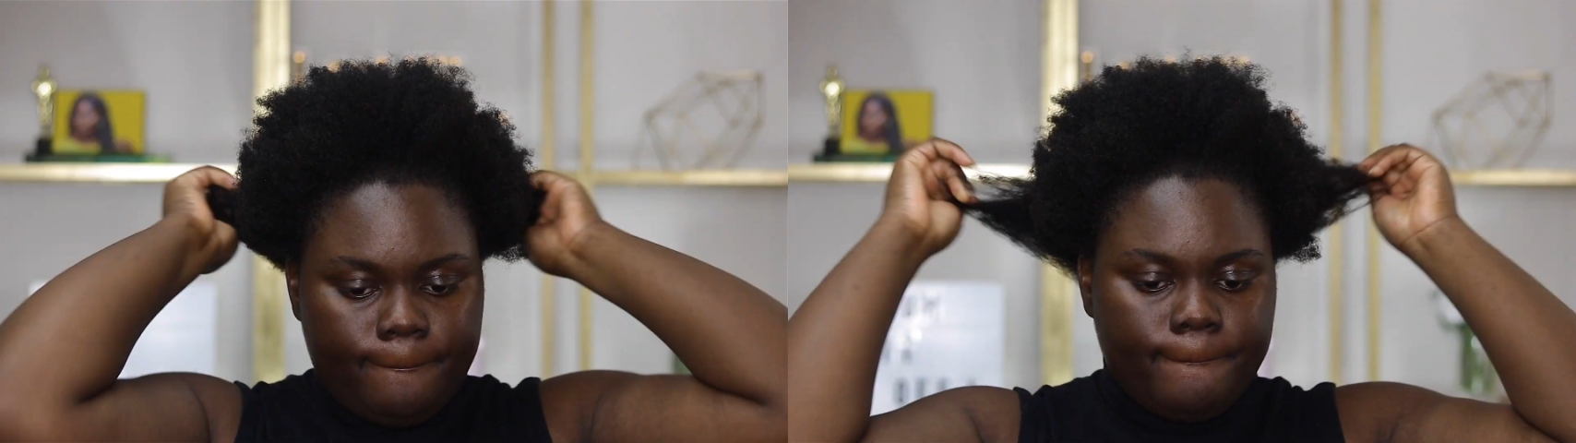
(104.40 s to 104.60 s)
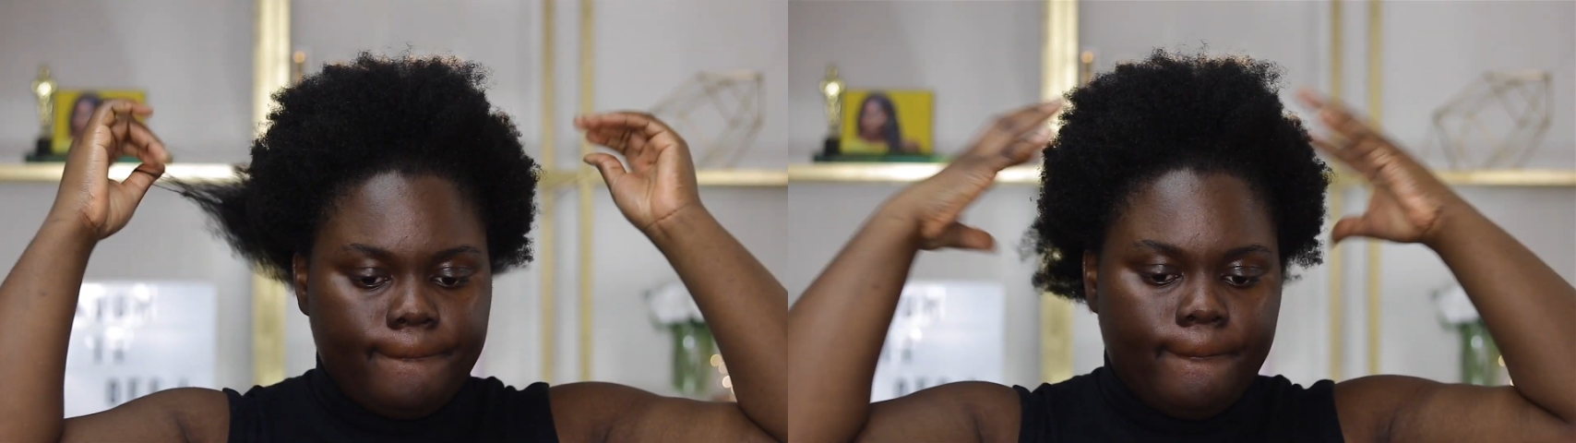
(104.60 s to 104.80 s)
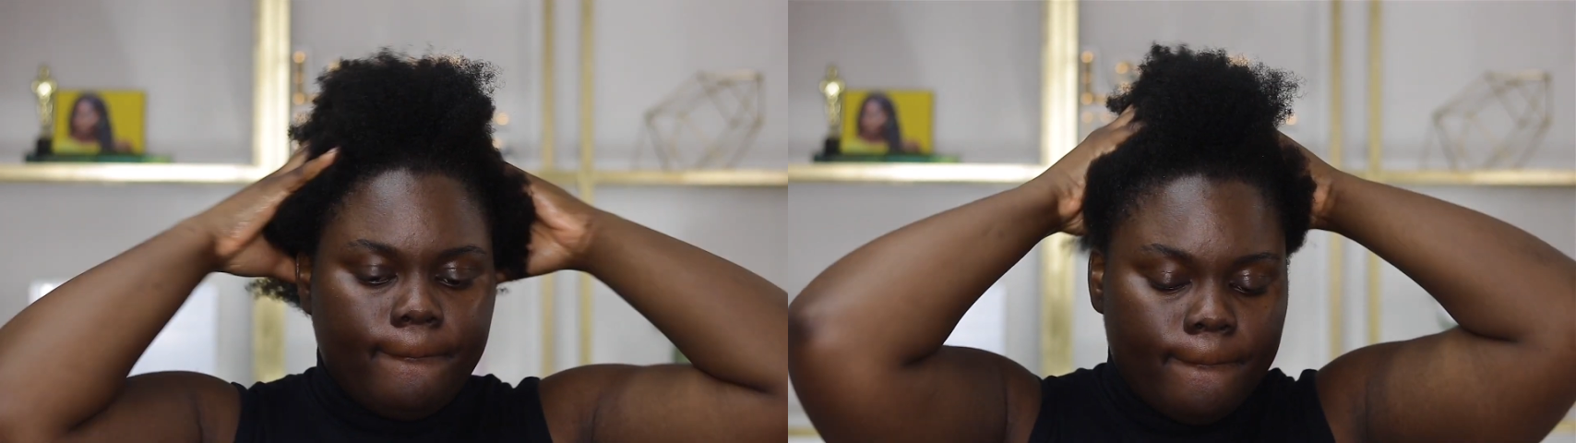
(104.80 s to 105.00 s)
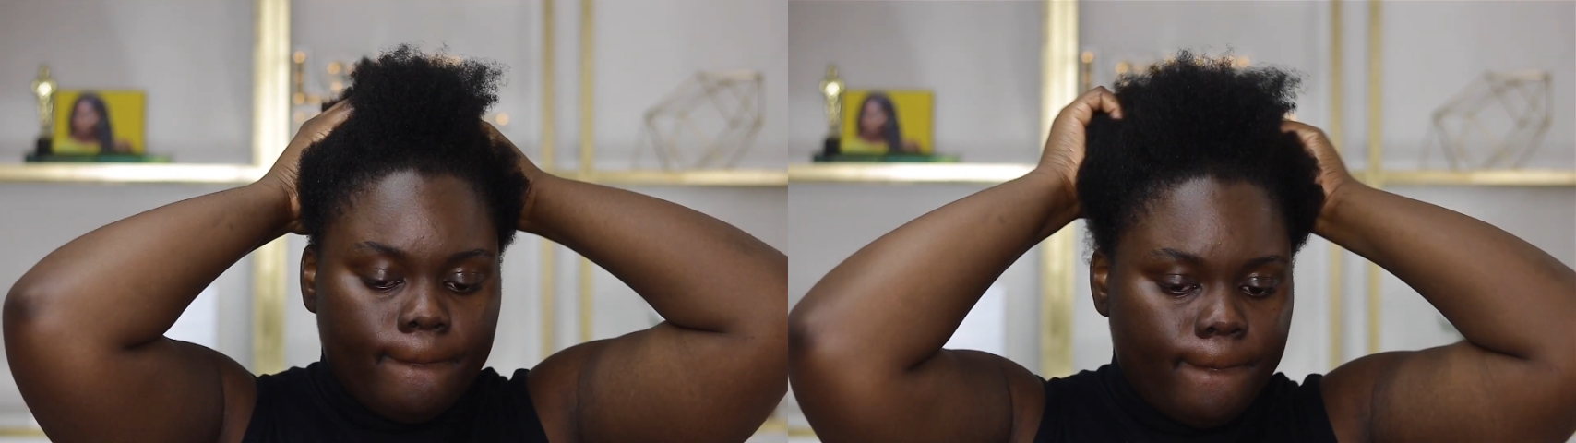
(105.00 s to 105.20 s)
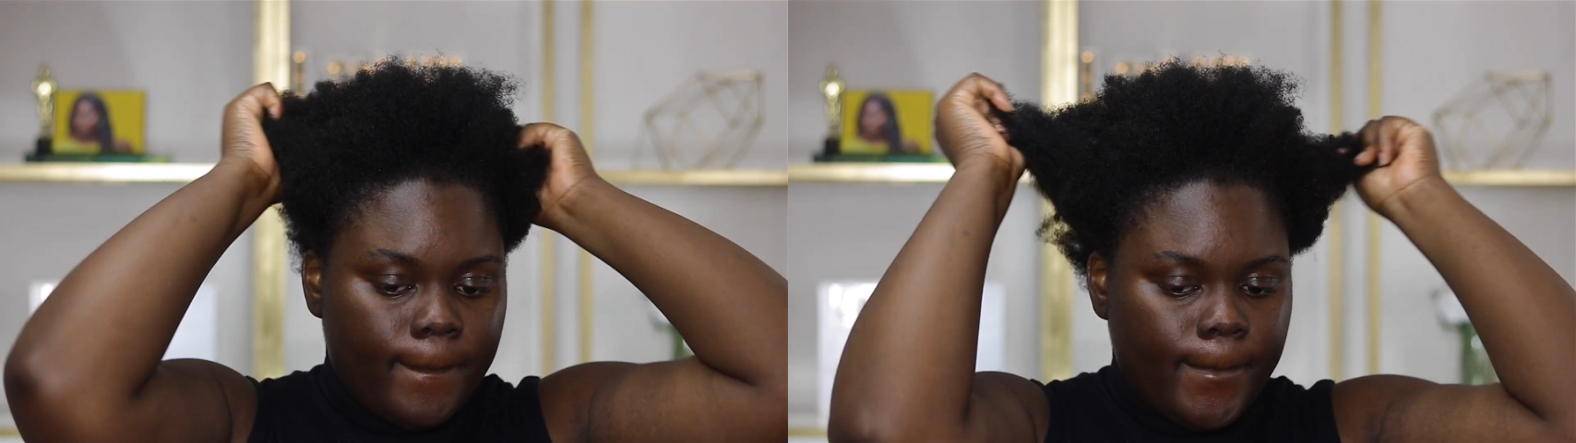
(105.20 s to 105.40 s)
the hair
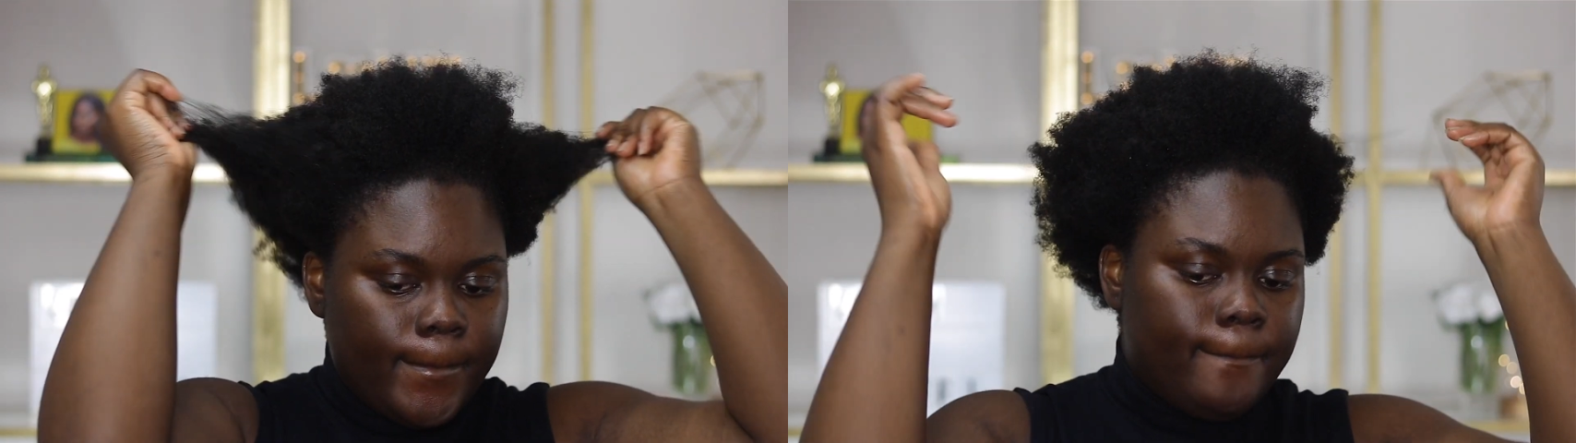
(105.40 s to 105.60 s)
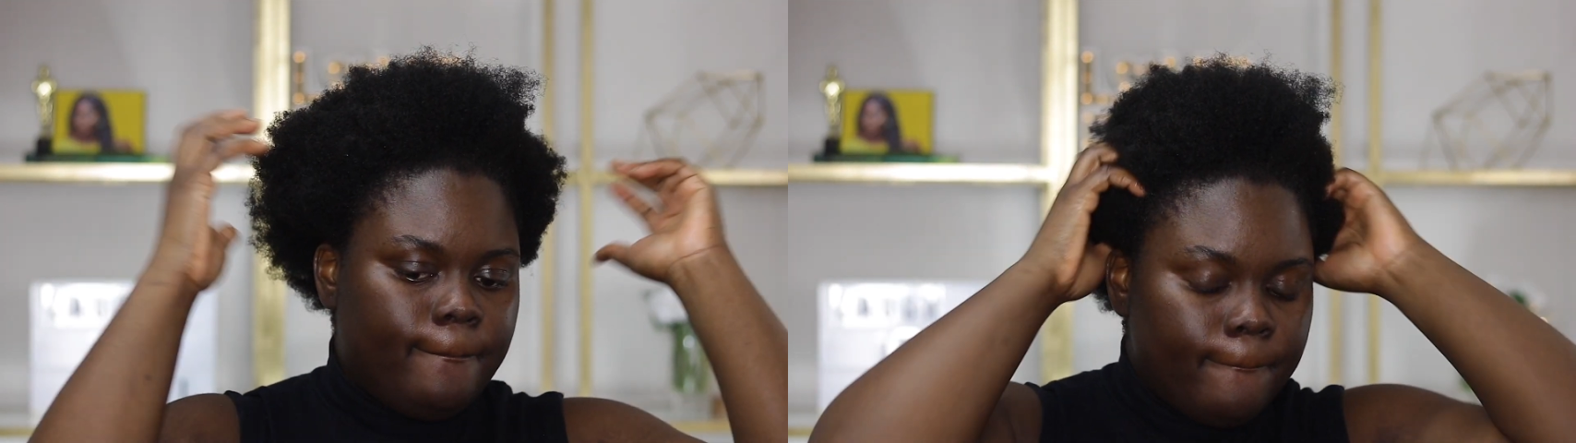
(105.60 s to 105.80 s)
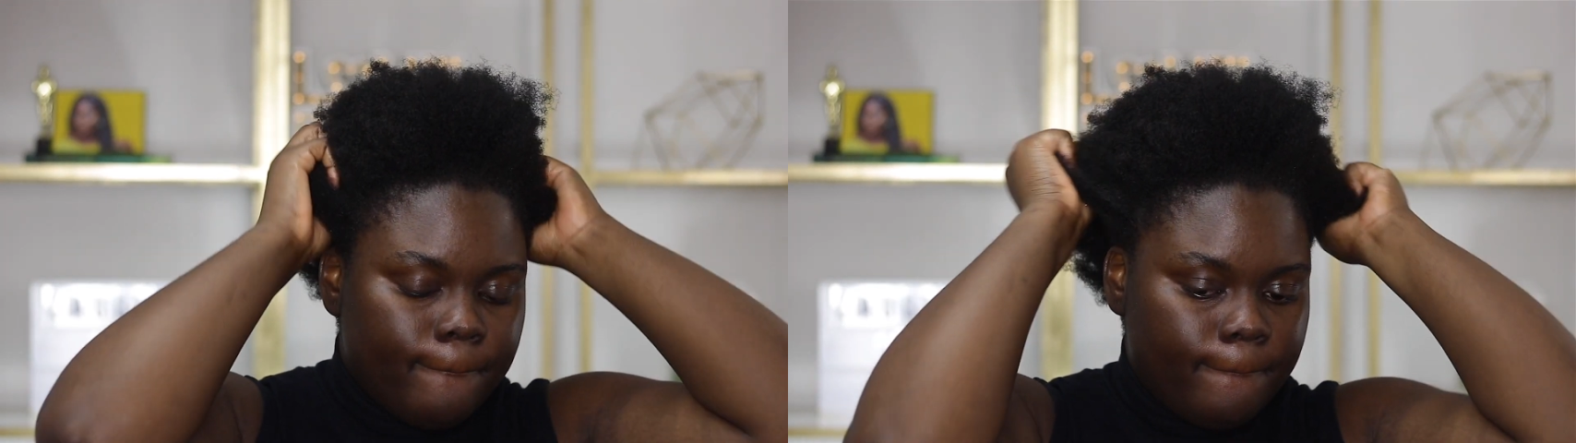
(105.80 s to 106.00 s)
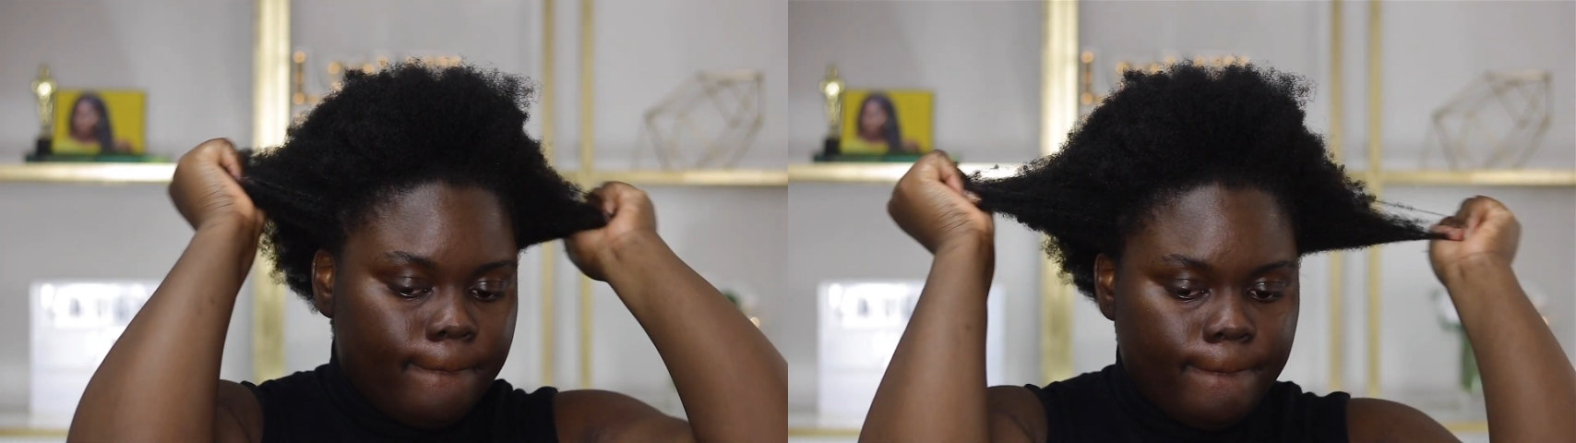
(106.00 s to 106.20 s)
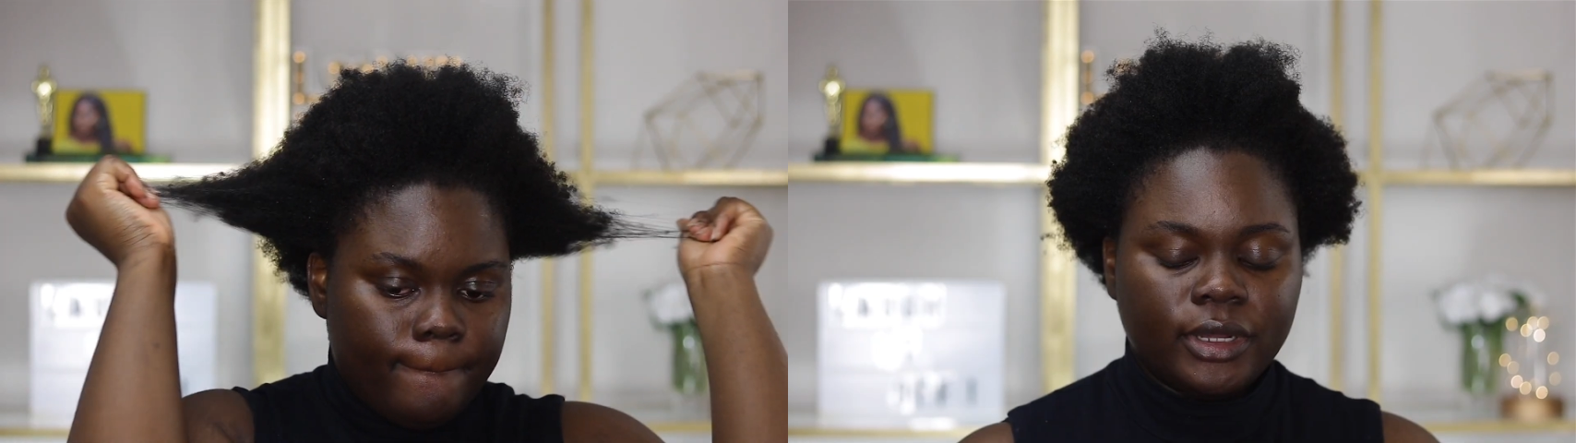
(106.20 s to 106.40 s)
swell. I'm